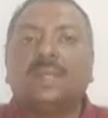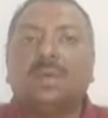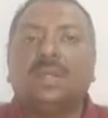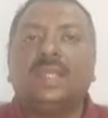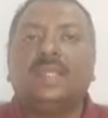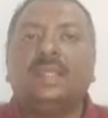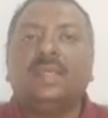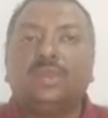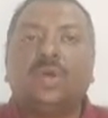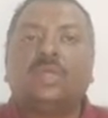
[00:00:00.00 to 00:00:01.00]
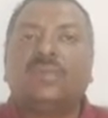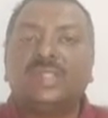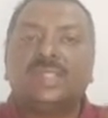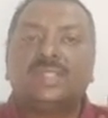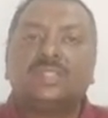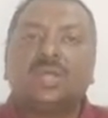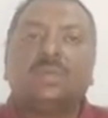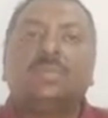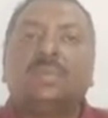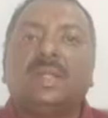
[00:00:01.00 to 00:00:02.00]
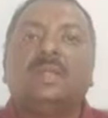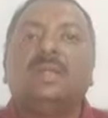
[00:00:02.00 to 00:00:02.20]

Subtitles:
Okay, you are facing the south, but